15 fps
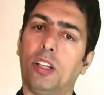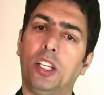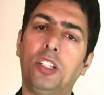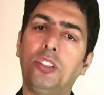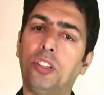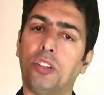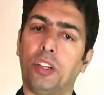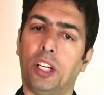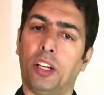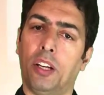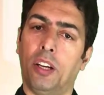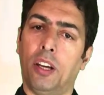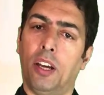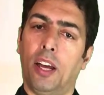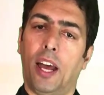injury,
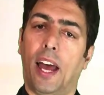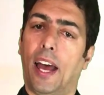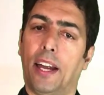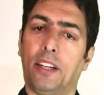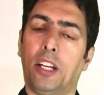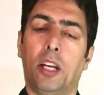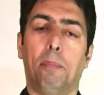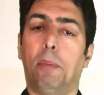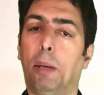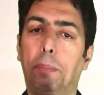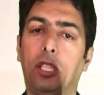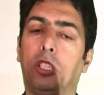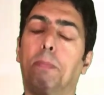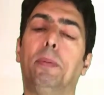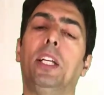and
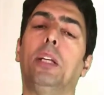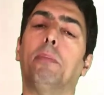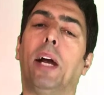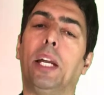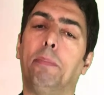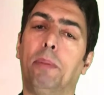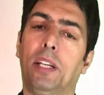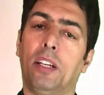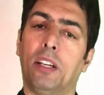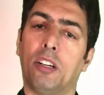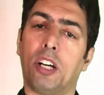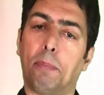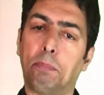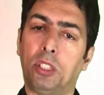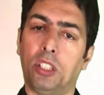maybe spleen might be
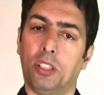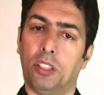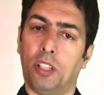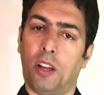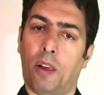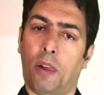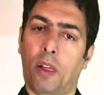ruptured.